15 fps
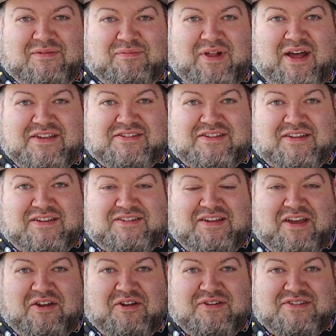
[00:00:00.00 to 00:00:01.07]
plastic
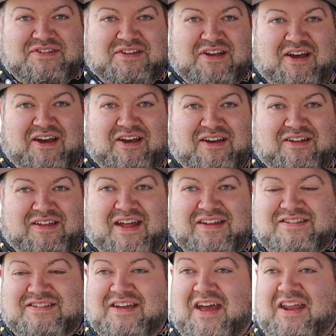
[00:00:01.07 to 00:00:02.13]
containers. Uh,
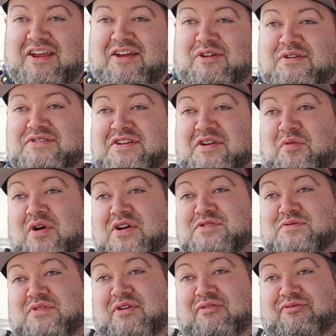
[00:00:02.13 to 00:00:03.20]
that's it. Any closing words
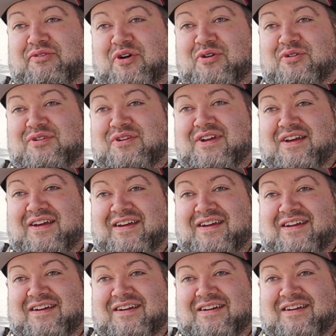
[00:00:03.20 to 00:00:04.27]
with your phone
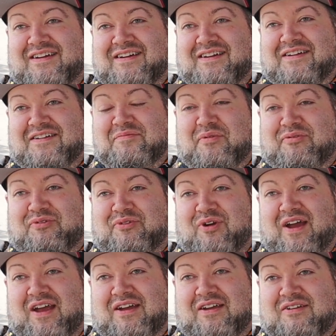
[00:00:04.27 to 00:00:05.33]
before
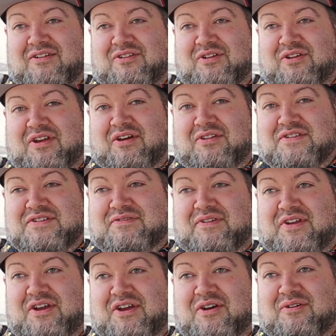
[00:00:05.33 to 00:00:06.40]
I kill this
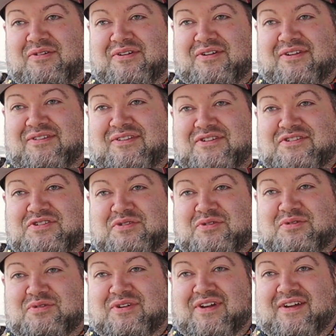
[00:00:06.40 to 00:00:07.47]
video that you...